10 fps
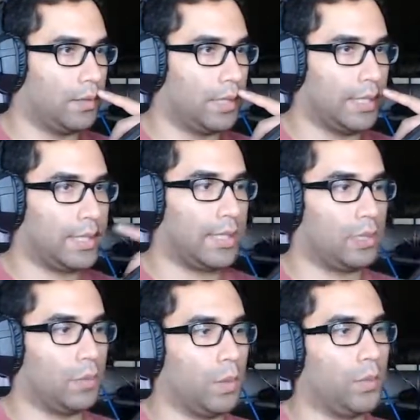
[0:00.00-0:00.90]
I cut the
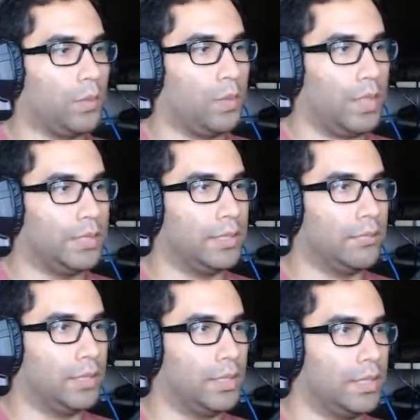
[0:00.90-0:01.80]
rope.
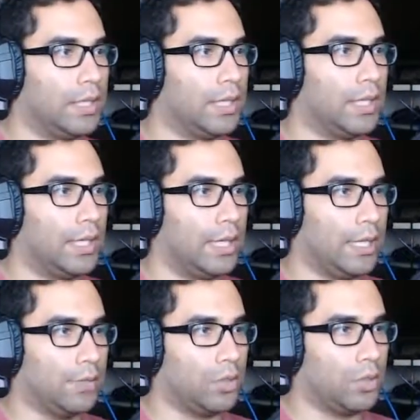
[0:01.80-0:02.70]
Wonderful. I
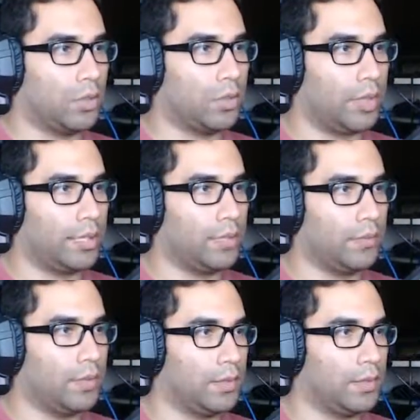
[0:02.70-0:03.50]
am so creative.